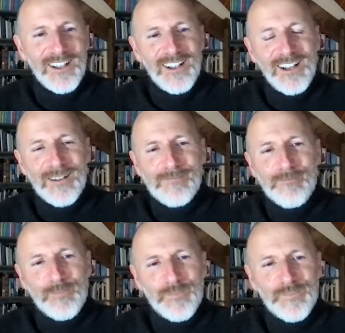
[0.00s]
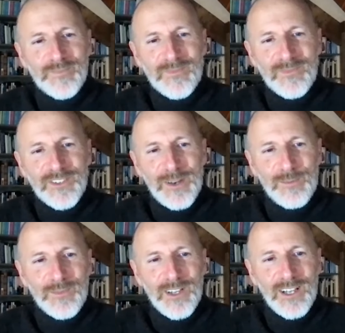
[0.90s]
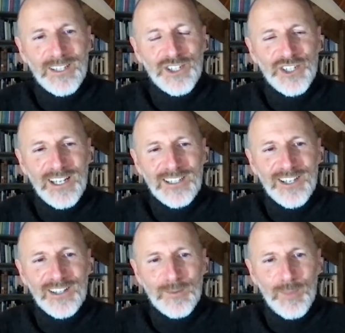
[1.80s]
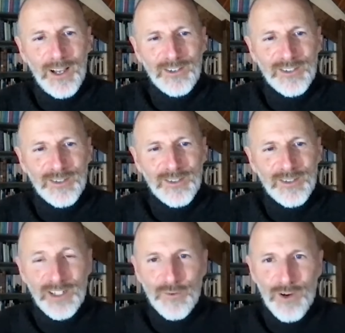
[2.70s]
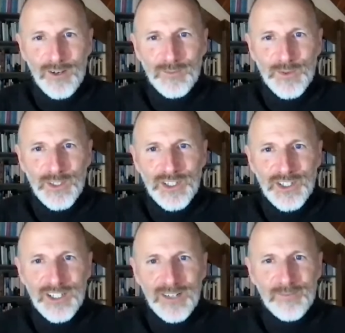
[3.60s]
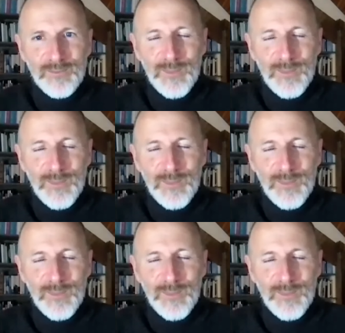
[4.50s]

Um, Some uh, Nishad has asked about the Bardo realms, which um,